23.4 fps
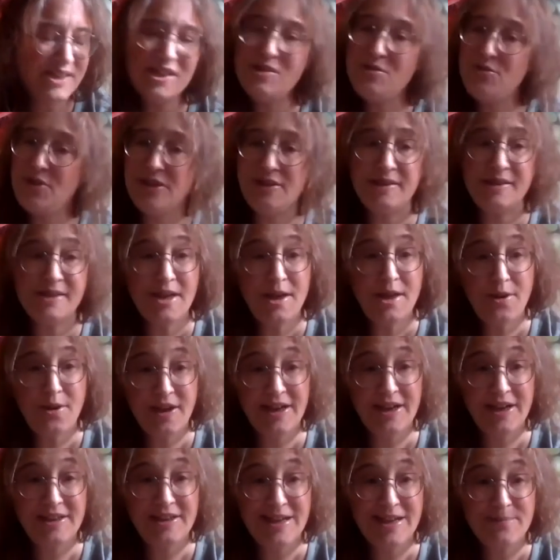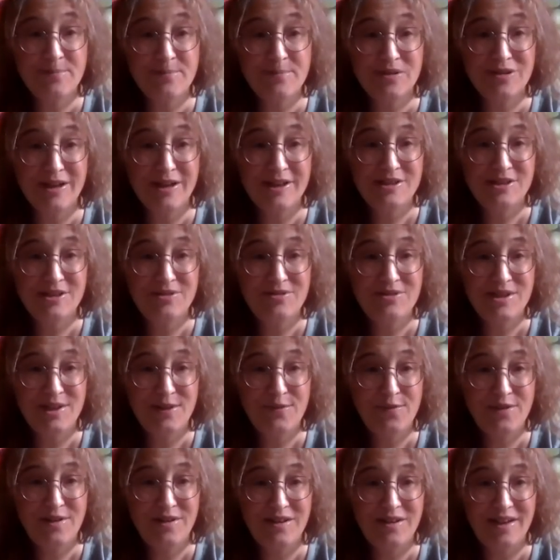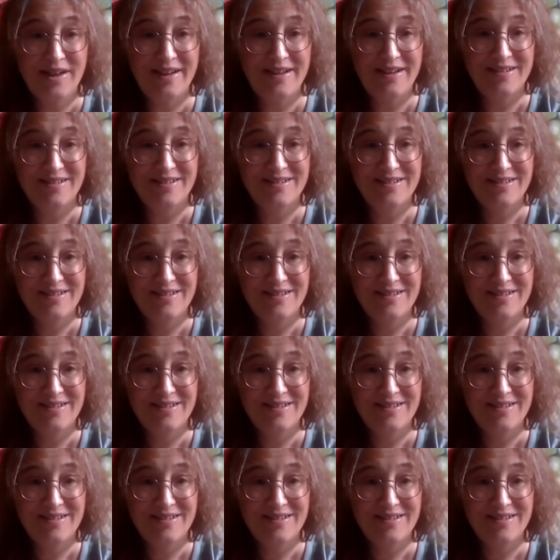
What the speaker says: think there's anything in that book I'd do differently.